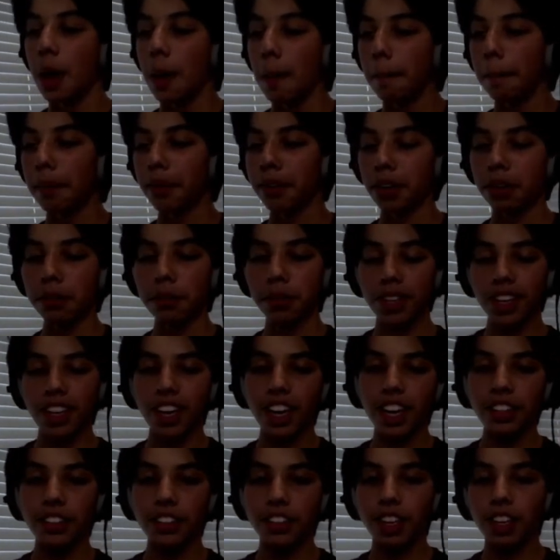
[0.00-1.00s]
but yeah,
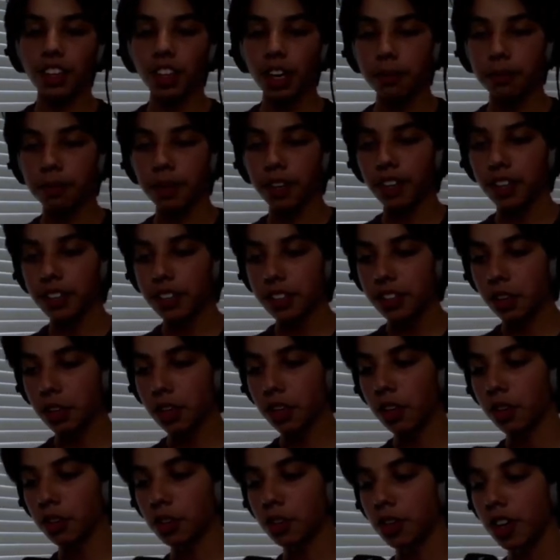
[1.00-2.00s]
dude. A lot of parents
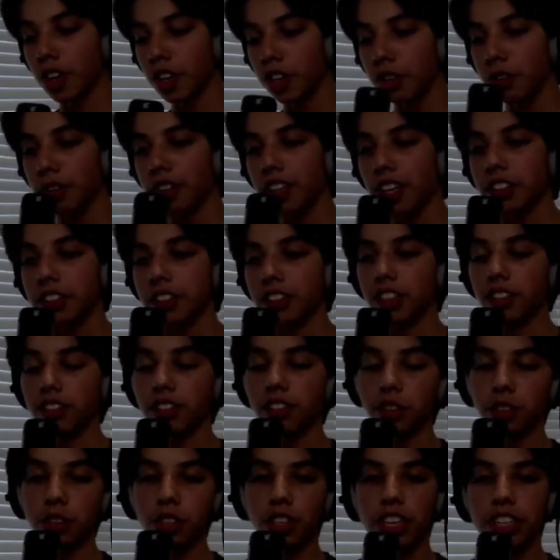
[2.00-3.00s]
they'll try and do that
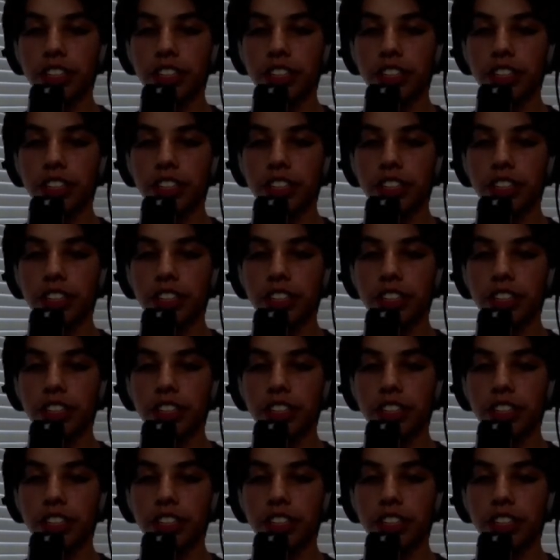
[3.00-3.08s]
stuff. They'll try